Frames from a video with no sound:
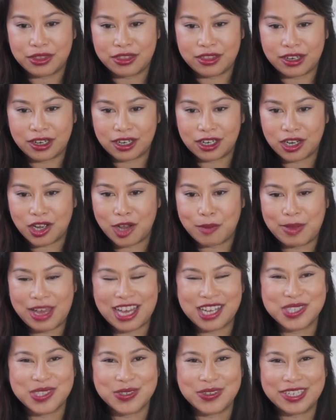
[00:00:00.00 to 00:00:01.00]
their
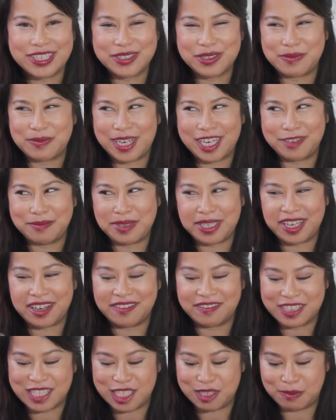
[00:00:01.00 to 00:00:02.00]
compacts always remind me
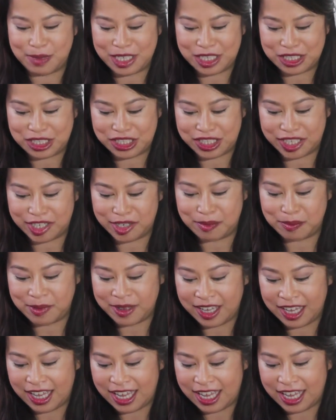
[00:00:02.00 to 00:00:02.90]
of a spaceship.